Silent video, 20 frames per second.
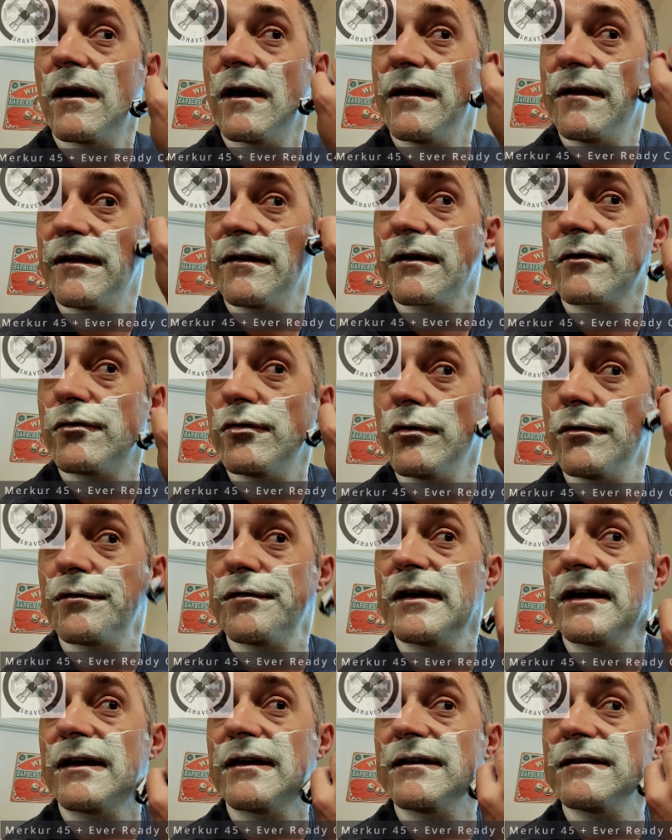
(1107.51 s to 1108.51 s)
And then the cool
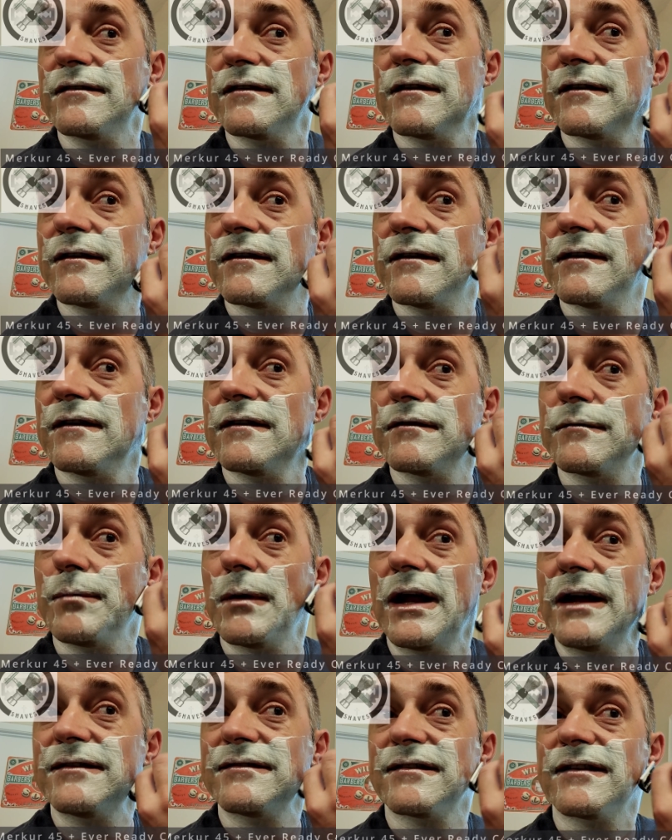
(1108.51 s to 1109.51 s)
thing is, it's
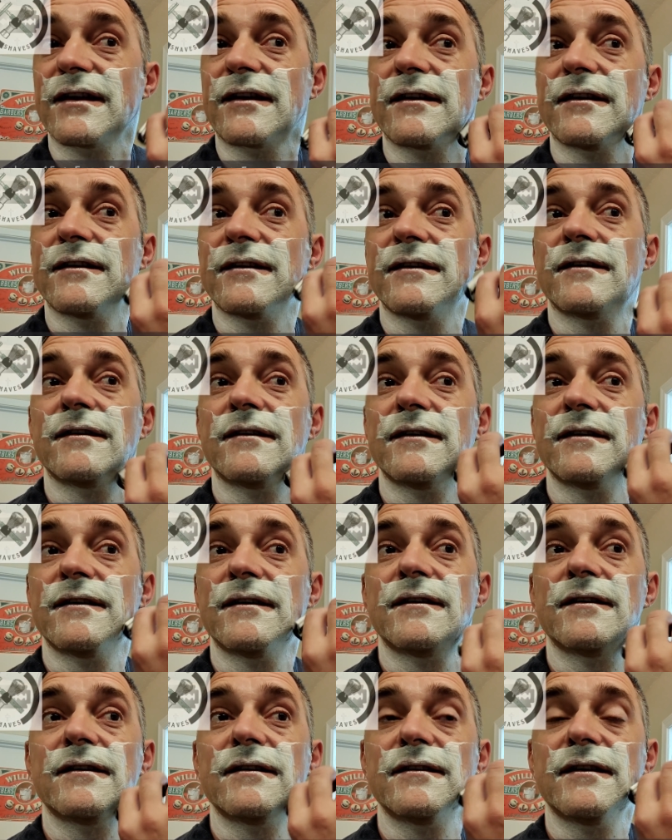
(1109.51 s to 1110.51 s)
plastic.
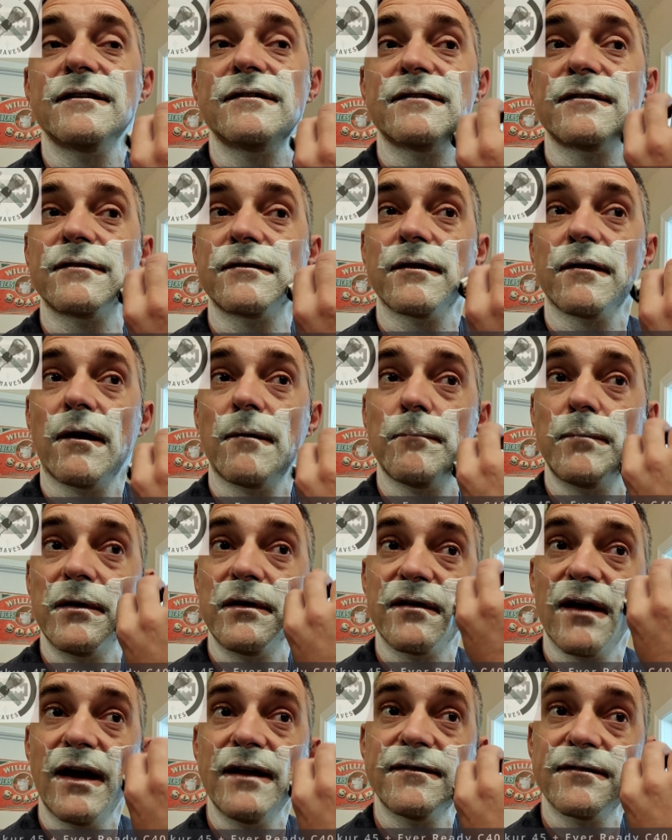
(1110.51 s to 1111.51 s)
This,
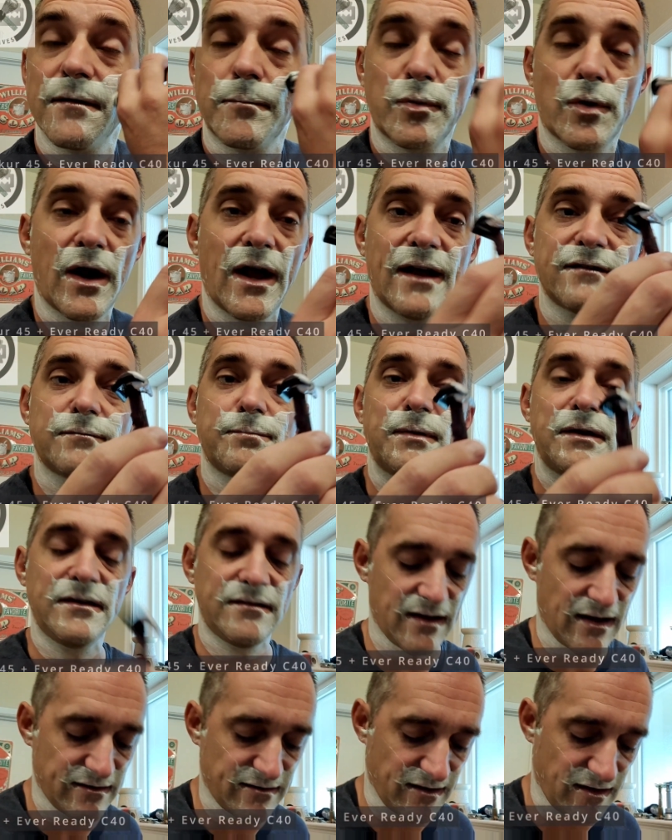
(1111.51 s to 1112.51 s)
besides the brass
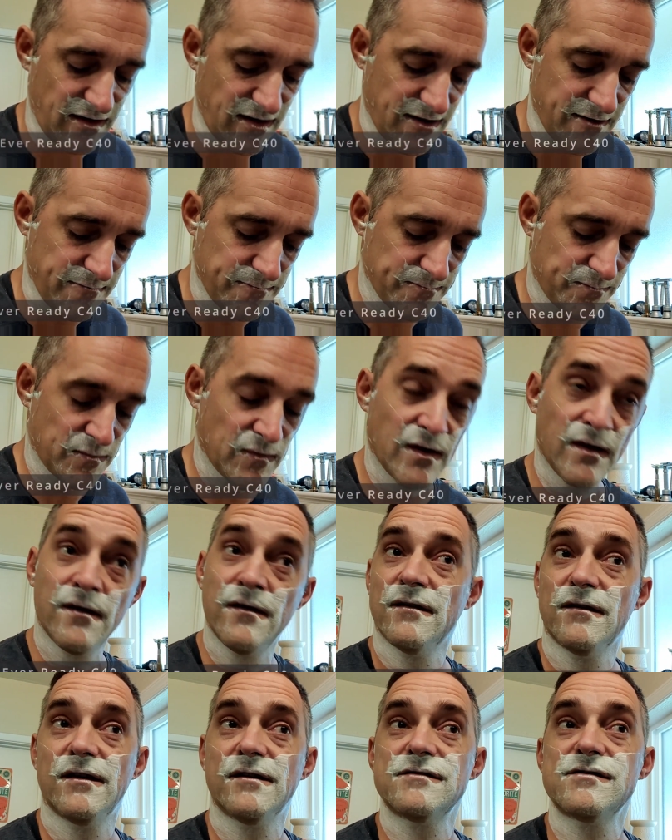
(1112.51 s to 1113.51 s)
piece that's in here,
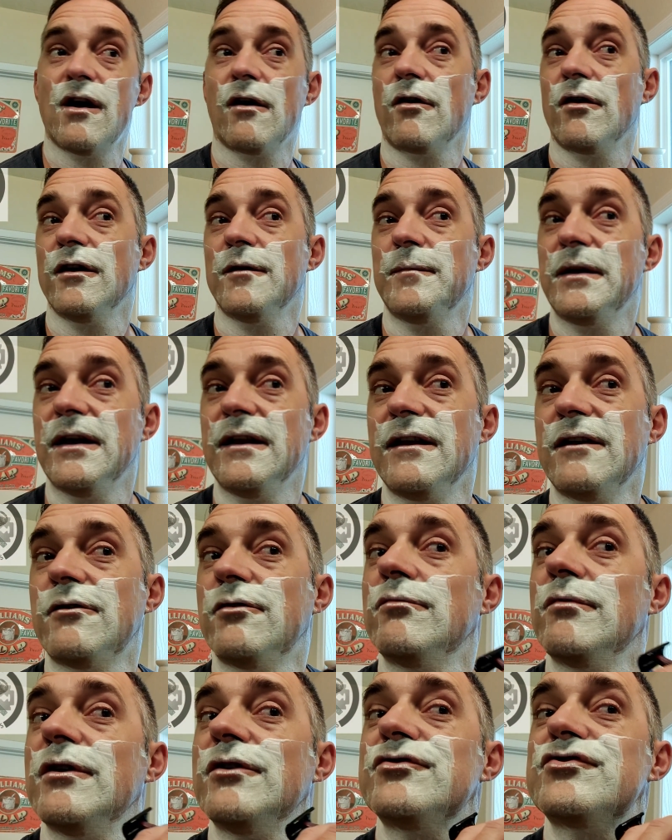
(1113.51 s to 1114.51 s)
there's not going to be any
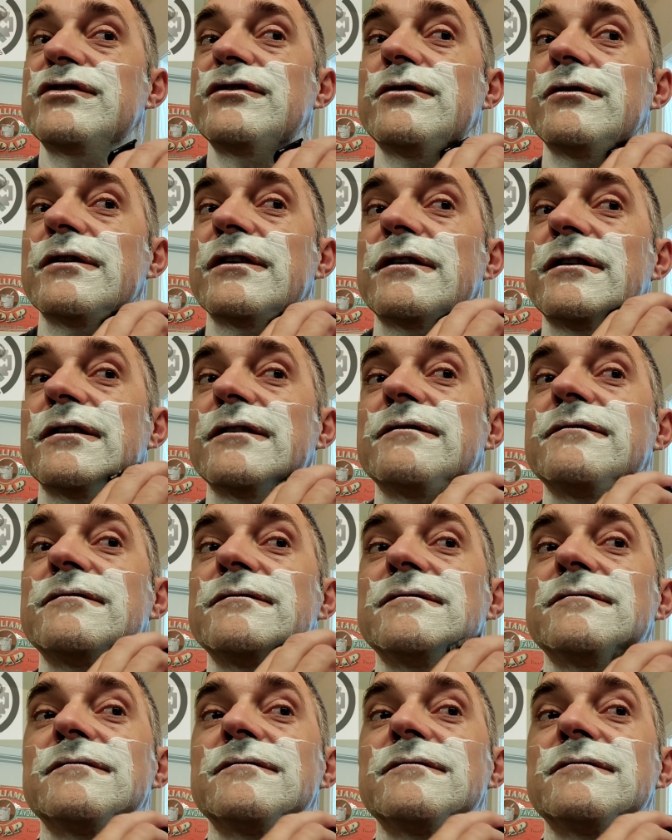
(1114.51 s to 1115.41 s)
corrosion going on.